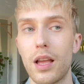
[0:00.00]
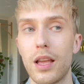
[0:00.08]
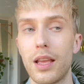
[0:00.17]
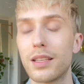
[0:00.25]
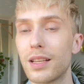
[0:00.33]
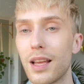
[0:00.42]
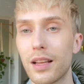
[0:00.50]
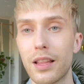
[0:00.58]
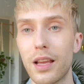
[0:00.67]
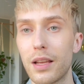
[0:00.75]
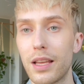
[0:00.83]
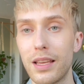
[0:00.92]
it's like
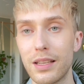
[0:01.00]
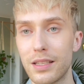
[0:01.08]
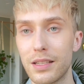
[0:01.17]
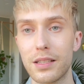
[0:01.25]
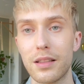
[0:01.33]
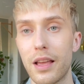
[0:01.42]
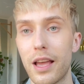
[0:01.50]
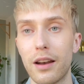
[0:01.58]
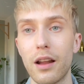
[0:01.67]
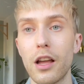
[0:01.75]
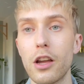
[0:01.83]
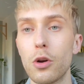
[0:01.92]
the easiest
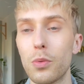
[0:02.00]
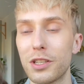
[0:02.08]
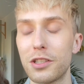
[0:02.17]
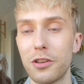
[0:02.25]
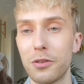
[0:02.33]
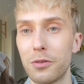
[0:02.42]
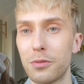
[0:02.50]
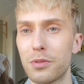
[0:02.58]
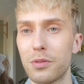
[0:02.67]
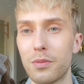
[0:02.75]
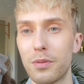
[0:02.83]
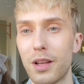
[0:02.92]
and I always
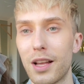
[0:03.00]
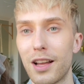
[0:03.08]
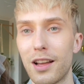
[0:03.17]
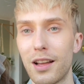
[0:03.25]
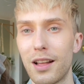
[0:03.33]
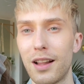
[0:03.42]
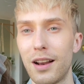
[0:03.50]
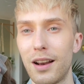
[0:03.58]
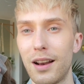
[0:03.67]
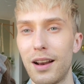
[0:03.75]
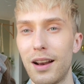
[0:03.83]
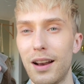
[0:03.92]
use uh,
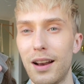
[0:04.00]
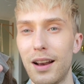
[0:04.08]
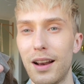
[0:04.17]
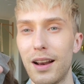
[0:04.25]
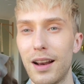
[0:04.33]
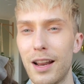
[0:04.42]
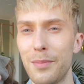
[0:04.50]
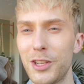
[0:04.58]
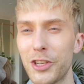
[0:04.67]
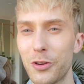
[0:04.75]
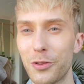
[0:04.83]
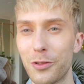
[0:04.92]
let me
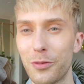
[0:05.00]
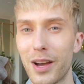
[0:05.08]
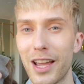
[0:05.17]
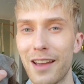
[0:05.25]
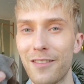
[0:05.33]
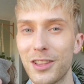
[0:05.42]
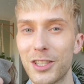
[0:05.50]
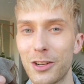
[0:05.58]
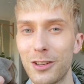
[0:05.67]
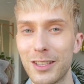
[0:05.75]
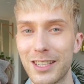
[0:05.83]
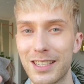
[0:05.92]
show you I haven't
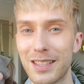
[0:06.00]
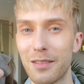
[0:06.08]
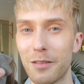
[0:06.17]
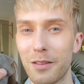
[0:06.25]
told this